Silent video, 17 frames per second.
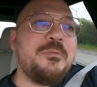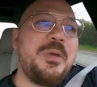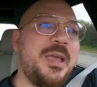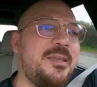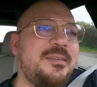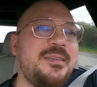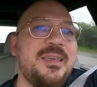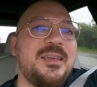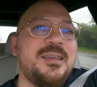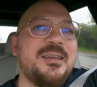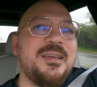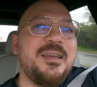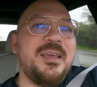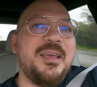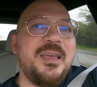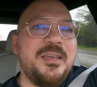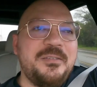amazing.
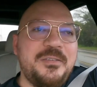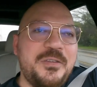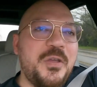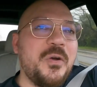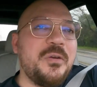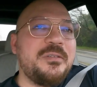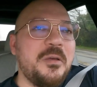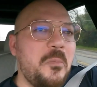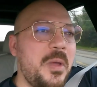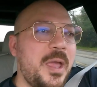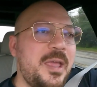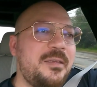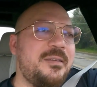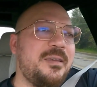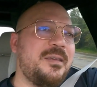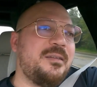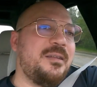It's just
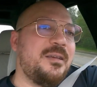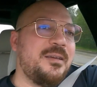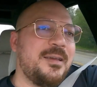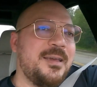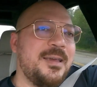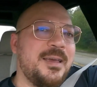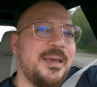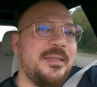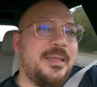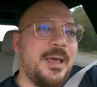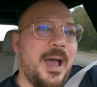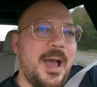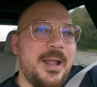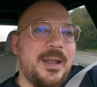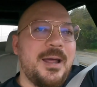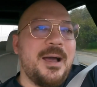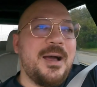amazing
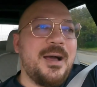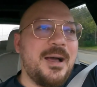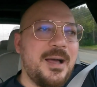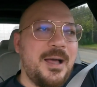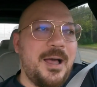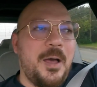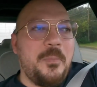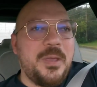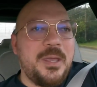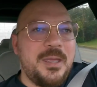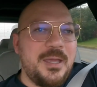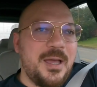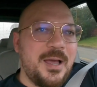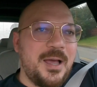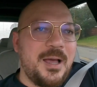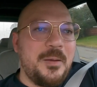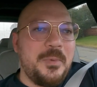that uh, i mean
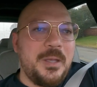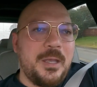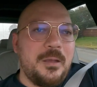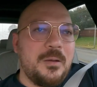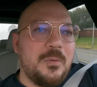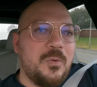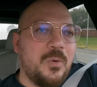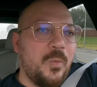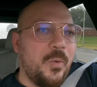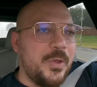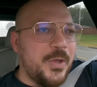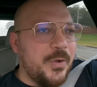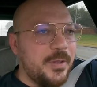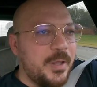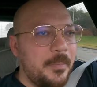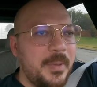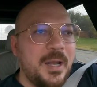uh, i mean when
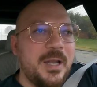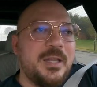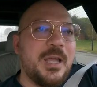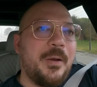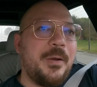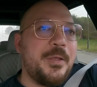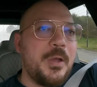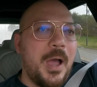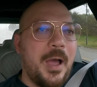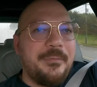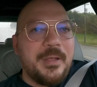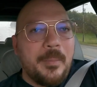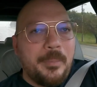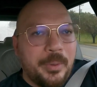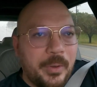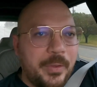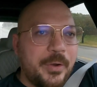you're in the military you have
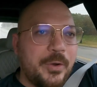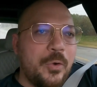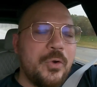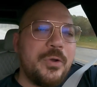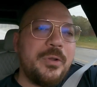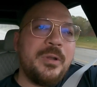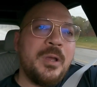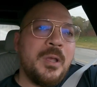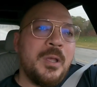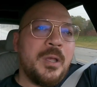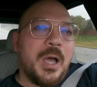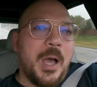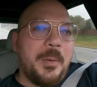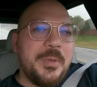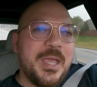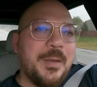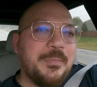that brotherhood
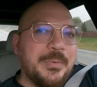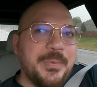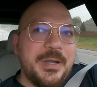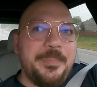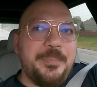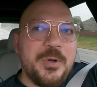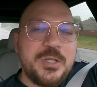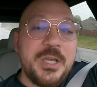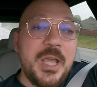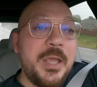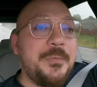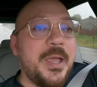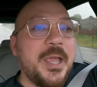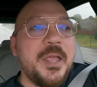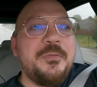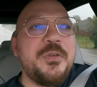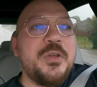i mean everybody push
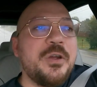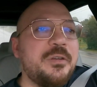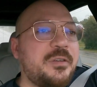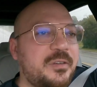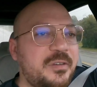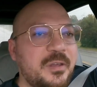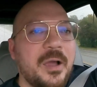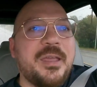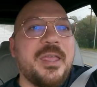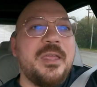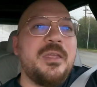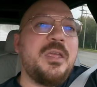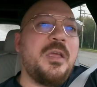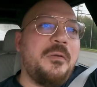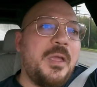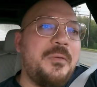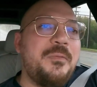even if you're
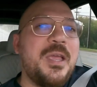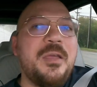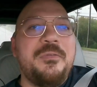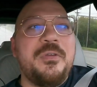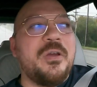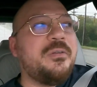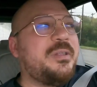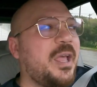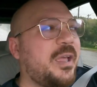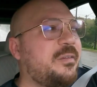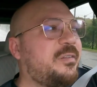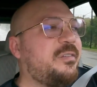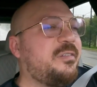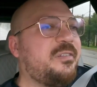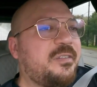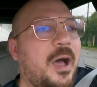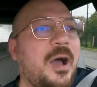sucking even if your day
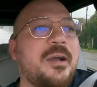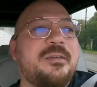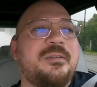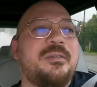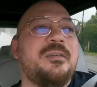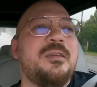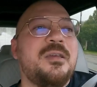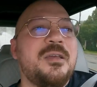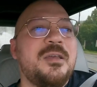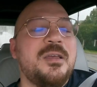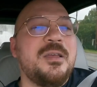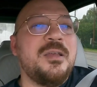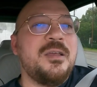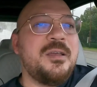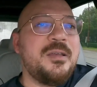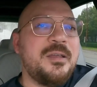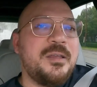sucks
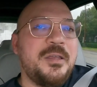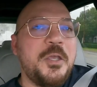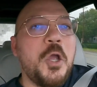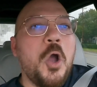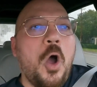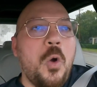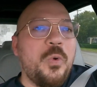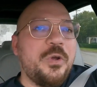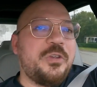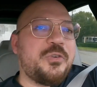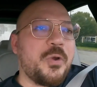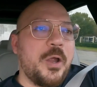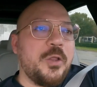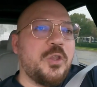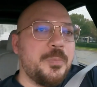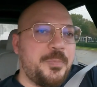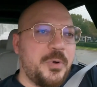you always
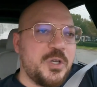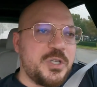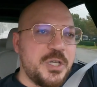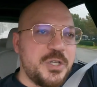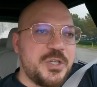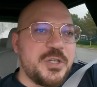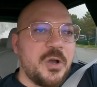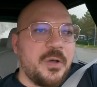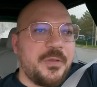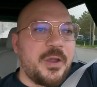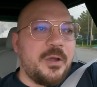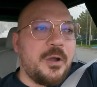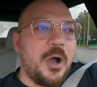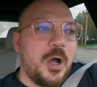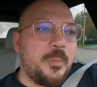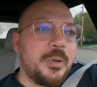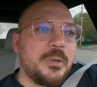try to push each other
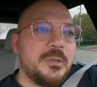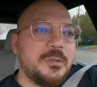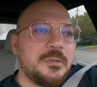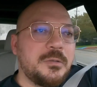up